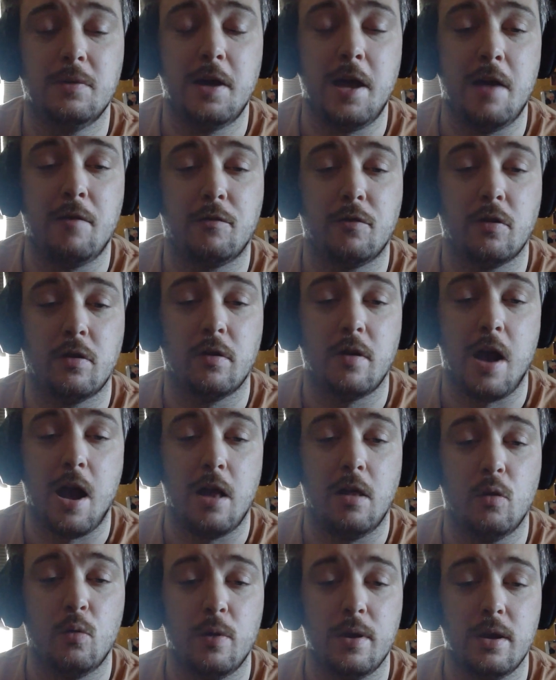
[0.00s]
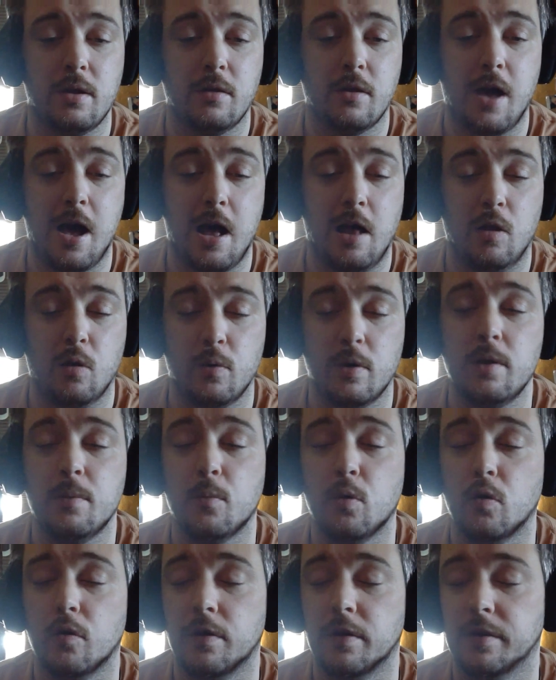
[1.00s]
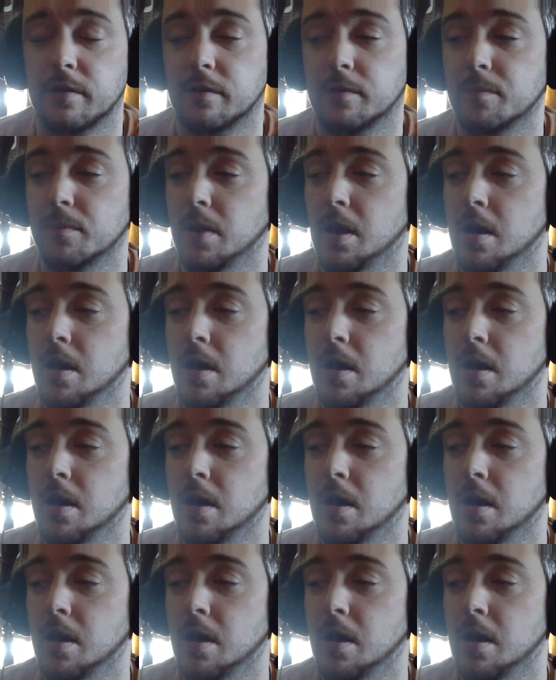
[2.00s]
after Halloween, the Halloween movies.